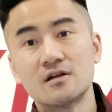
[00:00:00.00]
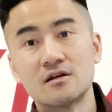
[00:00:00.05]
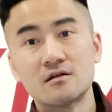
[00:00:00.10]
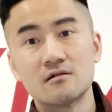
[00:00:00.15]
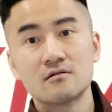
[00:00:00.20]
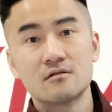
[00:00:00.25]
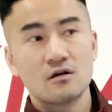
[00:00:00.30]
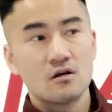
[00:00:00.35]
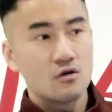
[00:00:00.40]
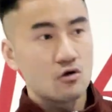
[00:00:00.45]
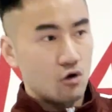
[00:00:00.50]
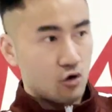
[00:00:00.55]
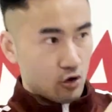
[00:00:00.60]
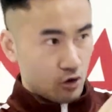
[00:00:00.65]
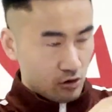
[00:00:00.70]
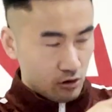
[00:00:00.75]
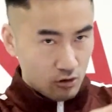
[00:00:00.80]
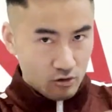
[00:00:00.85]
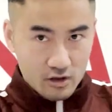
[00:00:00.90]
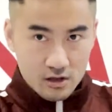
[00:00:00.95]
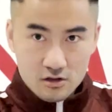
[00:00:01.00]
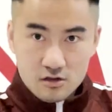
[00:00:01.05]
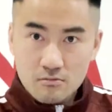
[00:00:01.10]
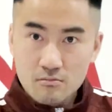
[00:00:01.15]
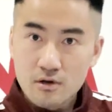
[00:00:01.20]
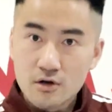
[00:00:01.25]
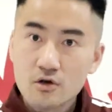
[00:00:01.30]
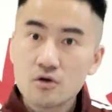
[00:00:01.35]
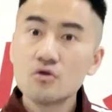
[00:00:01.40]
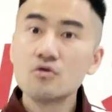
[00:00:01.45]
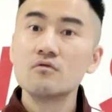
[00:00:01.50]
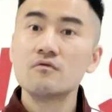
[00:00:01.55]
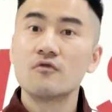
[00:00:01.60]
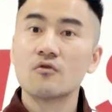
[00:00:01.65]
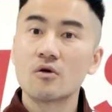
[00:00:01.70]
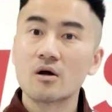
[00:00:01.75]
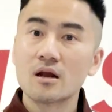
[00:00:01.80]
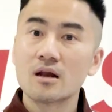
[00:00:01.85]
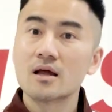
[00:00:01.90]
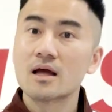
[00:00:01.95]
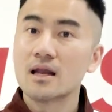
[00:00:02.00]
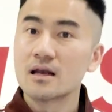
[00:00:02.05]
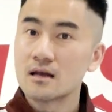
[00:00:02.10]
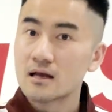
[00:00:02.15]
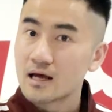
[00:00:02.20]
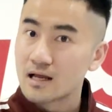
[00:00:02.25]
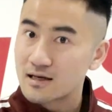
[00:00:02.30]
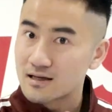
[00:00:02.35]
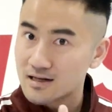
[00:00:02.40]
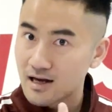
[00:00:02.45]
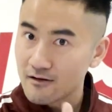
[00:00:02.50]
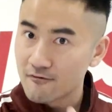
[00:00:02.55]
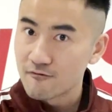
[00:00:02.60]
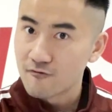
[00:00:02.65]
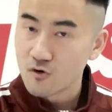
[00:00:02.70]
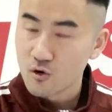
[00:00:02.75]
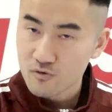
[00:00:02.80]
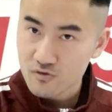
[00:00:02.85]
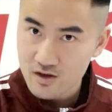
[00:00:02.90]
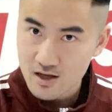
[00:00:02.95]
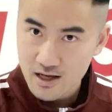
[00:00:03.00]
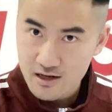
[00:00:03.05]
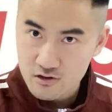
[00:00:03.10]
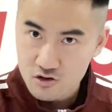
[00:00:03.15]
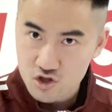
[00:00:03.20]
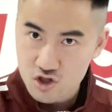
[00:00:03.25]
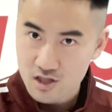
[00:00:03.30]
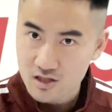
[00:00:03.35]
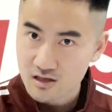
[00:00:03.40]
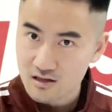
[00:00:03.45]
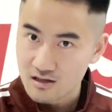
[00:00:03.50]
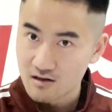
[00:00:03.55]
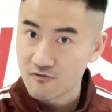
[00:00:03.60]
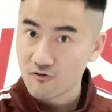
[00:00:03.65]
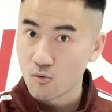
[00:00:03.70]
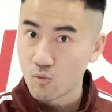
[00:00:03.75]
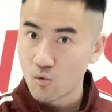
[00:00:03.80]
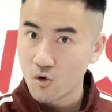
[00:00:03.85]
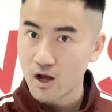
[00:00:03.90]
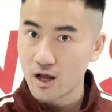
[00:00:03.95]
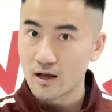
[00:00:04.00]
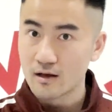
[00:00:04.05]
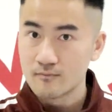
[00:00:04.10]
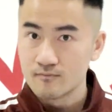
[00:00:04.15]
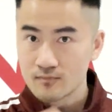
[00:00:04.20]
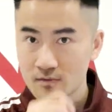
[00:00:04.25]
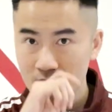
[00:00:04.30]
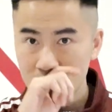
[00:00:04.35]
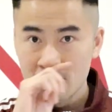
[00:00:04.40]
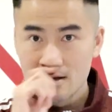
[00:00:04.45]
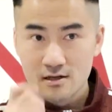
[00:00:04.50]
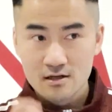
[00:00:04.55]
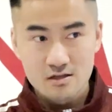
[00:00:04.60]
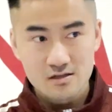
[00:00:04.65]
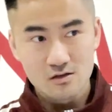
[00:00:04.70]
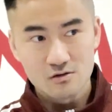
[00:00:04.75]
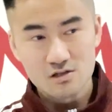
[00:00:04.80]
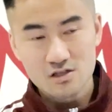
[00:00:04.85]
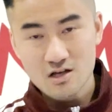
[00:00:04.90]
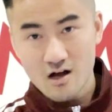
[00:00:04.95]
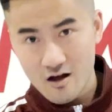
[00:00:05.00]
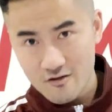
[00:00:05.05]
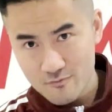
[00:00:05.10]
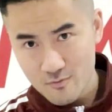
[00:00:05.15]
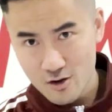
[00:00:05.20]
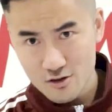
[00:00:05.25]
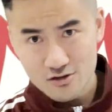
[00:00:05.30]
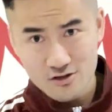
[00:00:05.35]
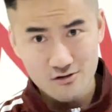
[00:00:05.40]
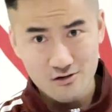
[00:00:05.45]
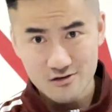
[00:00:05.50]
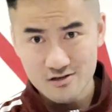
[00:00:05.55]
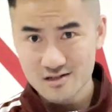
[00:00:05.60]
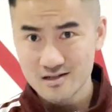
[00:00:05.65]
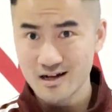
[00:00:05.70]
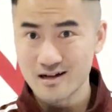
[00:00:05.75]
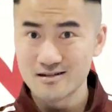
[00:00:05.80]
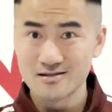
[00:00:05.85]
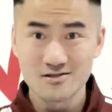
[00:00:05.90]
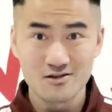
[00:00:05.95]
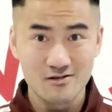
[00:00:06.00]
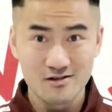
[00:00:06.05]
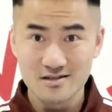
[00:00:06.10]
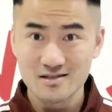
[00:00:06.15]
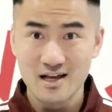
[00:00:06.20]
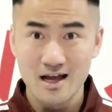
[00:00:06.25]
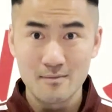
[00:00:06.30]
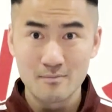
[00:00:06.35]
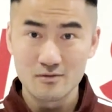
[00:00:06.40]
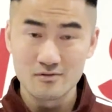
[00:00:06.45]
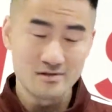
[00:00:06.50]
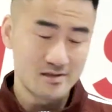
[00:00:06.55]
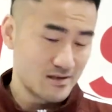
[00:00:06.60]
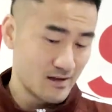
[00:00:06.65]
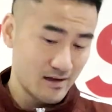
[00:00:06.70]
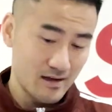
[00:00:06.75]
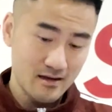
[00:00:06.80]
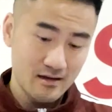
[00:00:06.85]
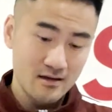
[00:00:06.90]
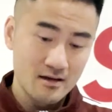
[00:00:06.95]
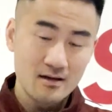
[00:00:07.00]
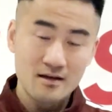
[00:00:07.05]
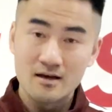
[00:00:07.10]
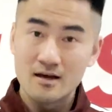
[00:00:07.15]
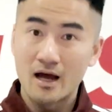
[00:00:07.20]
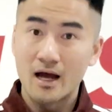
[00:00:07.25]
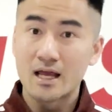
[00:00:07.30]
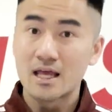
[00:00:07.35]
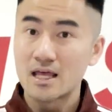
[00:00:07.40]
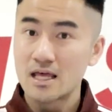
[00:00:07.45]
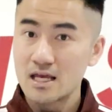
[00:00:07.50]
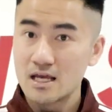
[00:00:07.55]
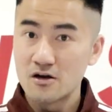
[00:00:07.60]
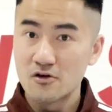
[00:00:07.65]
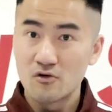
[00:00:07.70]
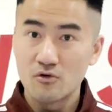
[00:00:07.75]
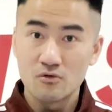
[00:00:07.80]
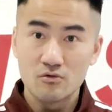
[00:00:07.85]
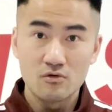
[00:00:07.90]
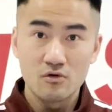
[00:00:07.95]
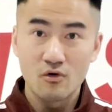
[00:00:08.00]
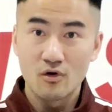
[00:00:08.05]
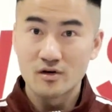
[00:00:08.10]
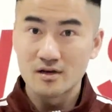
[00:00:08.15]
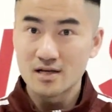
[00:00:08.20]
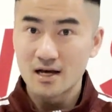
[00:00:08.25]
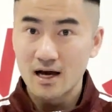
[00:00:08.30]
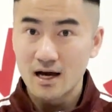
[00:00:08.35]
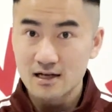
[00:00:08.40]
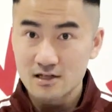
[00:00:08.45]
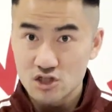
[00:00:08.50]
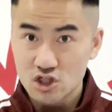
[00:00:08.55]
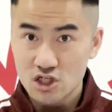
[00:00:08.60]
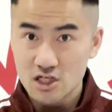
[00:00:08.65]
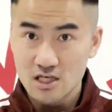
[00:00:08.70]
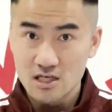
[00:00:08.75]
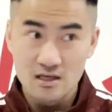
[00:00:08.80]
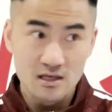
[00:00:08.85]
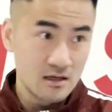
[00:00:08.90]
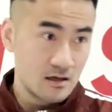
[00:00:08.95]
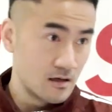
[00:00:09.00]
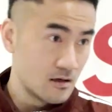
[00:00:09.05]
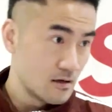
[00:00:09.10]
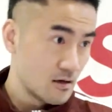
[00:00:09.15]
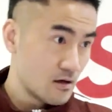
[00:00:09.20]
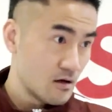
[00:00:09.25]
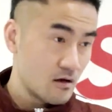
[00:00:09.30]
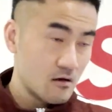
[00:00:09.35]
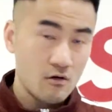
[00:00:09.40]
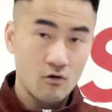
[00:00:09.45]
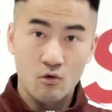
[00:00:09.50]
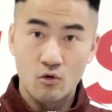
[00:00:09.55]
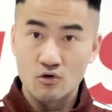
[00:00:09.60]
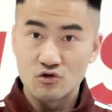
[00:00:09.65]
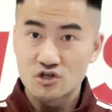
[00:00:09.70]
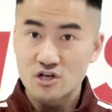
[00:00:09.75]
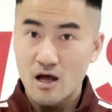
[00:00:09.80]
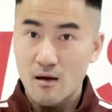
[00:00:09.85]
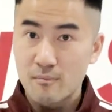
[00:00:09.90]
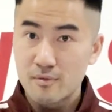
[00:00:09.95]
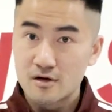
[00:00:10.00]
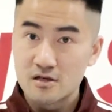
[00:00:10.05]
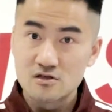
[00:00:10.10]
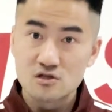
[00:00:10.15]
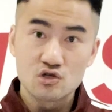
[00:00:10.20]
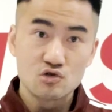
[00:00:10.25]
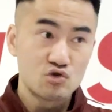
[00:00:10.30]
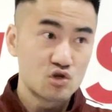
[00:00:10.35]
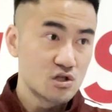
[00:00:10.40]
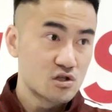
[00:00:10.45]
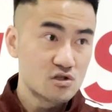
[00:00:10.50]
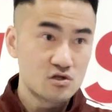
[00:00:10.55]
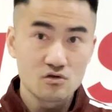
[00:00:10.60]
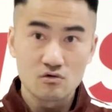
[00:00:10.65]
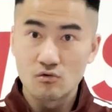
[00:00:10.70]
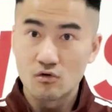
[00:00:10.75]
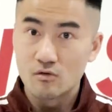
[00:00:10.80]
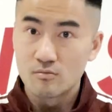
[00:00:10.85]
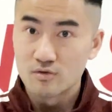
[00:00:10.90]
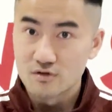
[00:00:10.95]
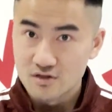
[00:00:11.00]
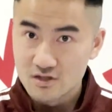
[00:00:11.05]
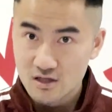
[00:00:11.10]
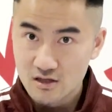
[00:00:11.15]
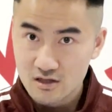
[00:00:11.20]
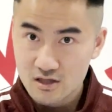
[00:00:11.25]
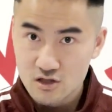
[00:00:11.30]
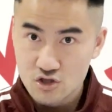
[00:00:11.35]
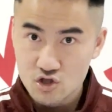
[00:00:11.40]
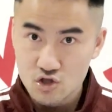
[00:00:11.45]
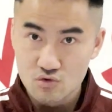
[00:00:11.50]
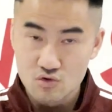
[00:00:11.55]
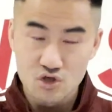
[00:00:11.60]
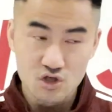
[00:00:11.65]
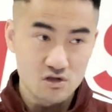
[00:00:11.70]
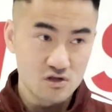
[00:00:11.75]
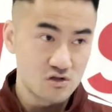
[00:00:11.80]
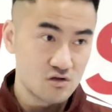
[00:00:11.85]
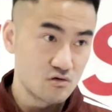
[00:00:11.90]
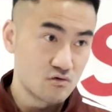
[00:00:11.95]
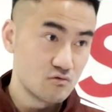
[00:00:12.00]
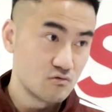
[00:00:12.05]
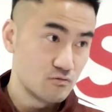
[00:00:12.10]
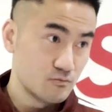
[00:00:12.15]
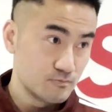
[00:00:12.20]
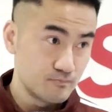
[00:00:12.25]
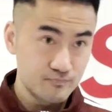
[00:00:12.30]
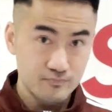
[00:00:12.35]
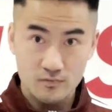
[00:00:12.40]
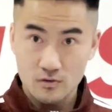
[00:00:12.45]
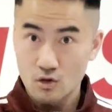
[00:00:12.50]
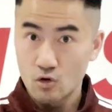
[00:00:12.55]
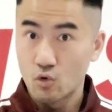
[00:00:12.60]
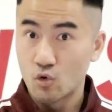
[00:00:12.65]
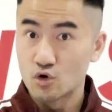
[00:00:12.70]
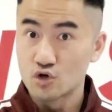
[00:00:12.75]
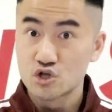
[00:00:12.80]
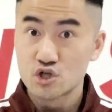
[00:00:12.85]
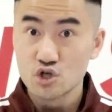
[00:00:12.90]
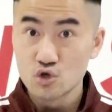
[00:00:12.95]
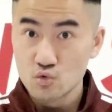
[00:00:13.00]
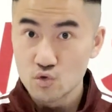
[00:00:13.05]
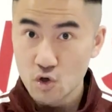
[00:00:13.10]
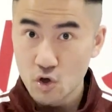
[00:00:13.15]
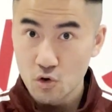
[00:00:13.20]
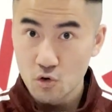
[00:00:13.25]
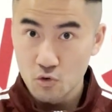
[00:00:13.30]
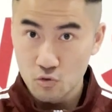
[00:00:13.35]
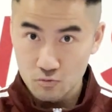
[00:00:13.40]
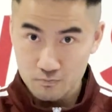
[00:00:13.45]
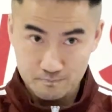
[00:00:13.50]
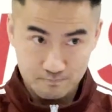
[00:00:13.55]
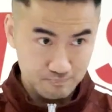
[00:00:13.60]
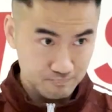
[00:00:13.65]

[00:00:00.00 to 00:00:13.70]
it, or you're looking to maneuver it and divert the energy in a different way. So soft martial arts styles are examples like Aikido or Tai Chi or Japanese Jiu-Jitsu or Brazilian Jiu-Jitsu or Judo